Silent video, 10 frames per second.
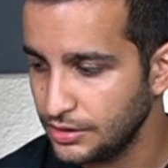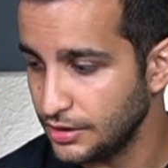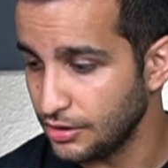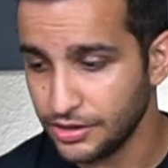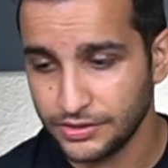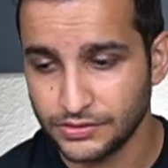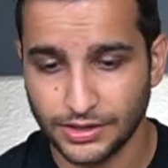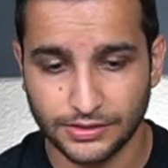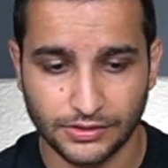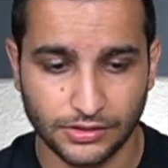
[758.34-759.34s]
And honestly, I
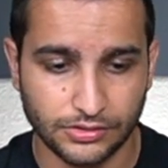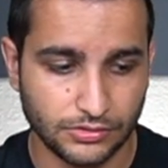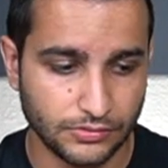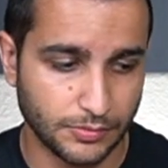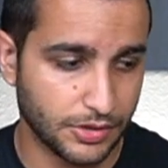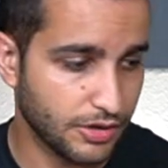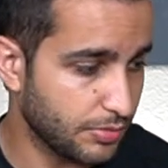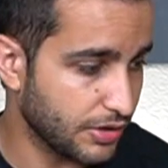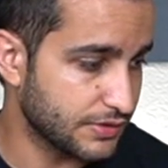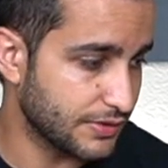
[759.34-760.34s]
can tell you from an
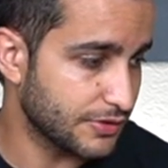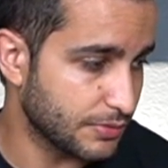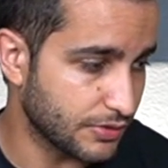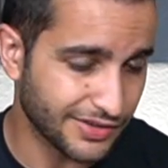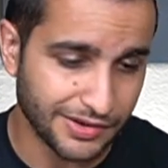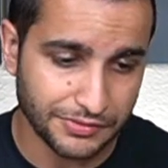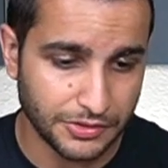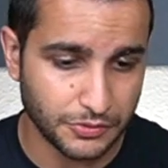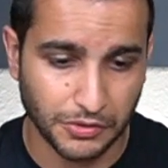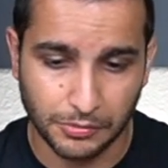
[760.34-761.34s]
unboxing experience, everything
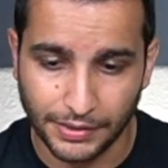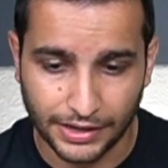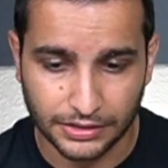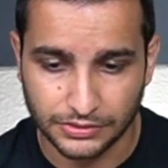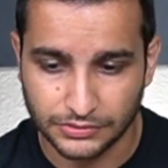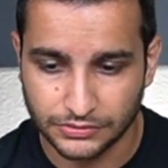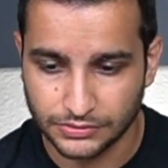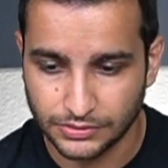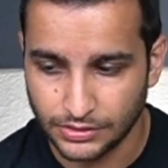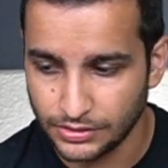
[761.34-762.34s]
was well packaged.
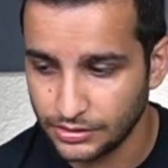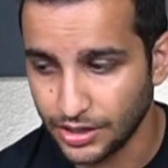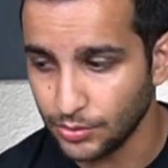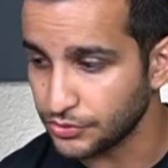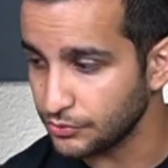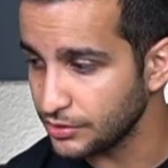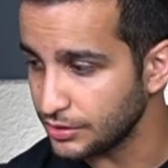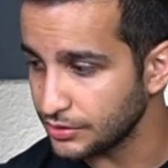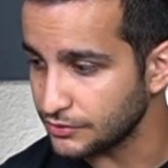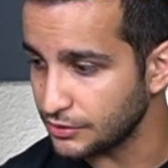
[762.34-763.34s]
I wasn't really
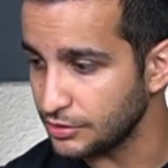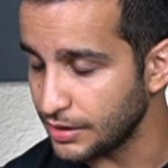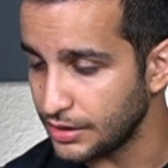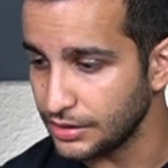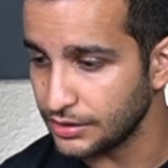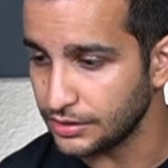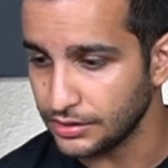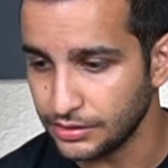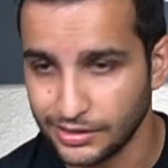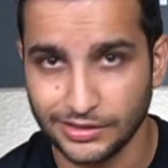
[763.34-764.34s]
concerned about
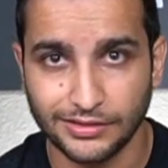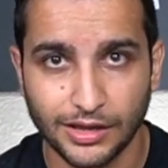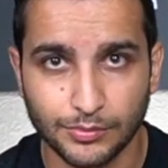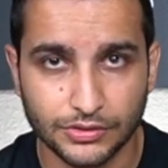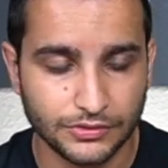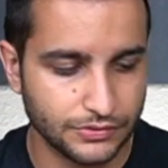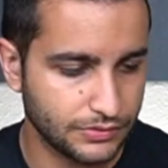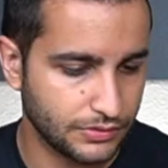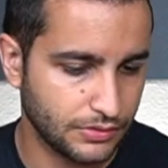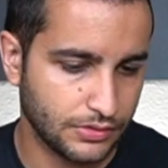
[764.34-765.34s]
anything getting damaged.
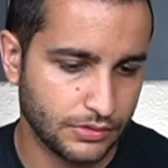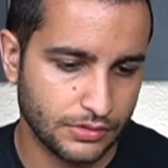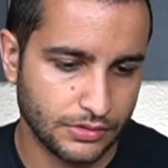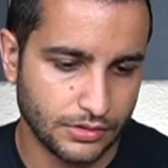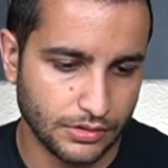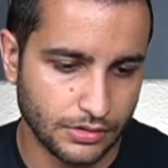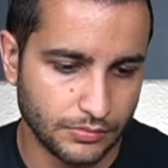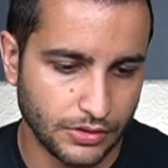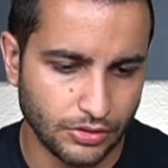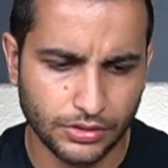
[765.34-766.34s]

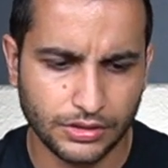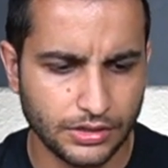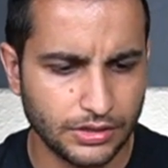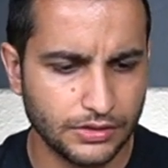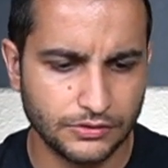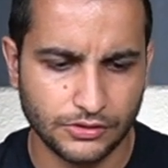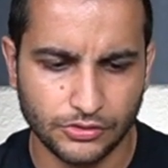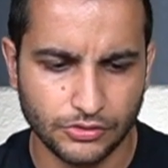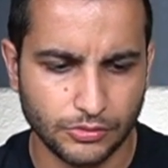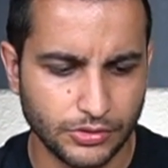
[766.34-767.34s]
Um, the only thing is, you know,
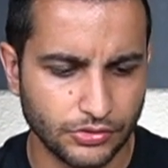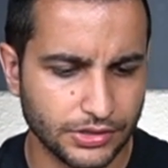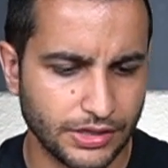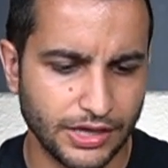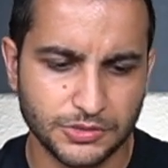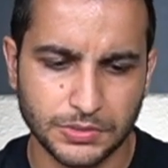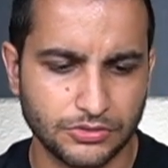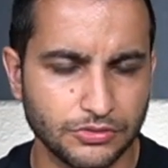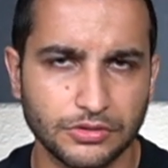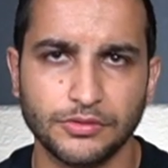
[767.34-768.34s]
you'll you'll get the HP
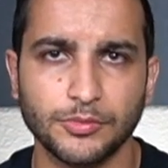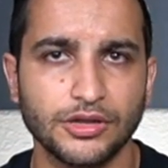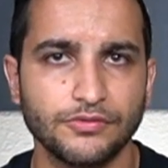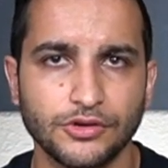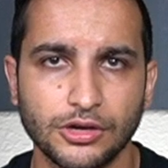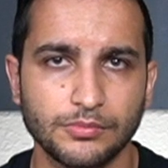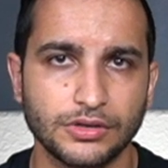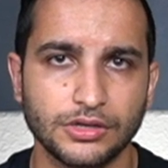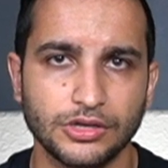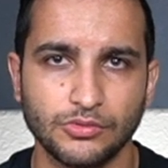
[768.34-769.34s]
tuner from a different
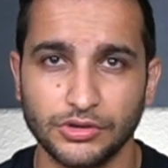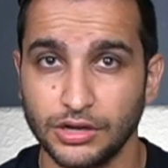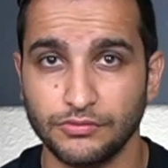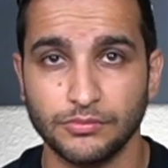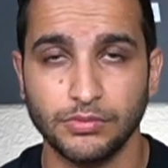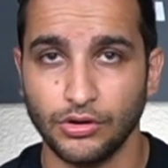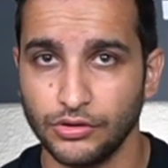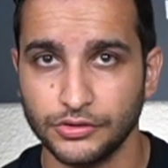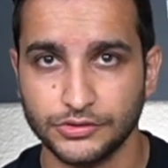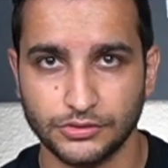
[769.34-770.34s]
company. You won't get it from
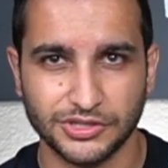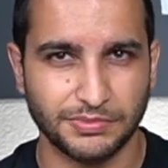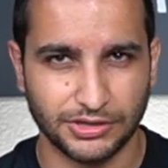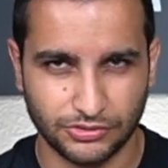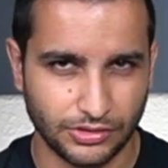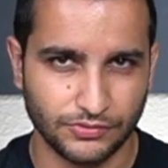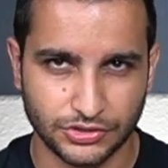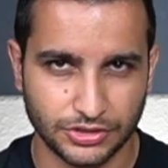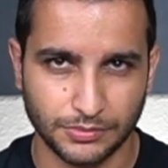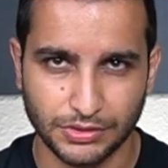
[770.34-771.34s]
Paul, so expect two different
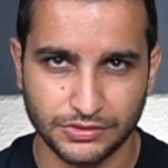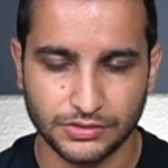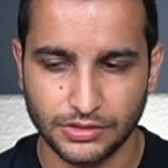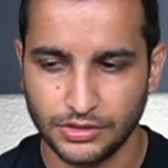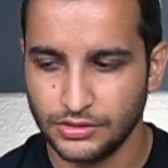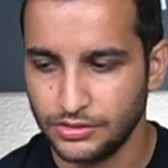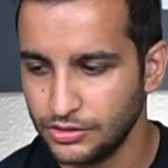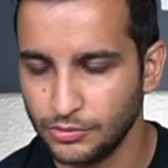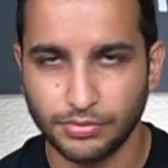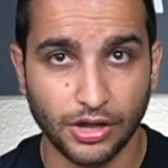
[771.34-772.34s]
shipments.
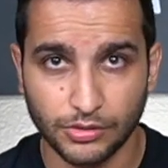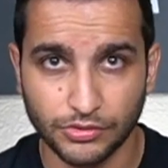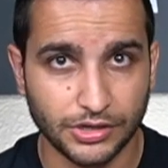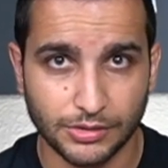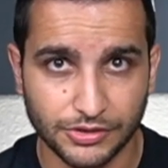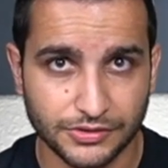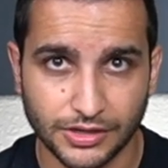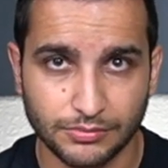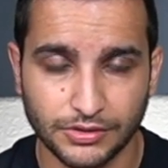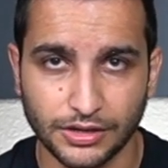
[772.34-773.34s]
You probably won't get them on the
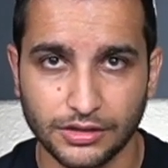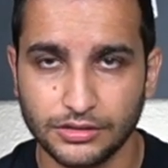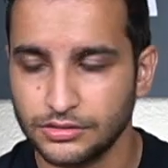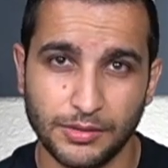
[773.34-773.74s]
same day.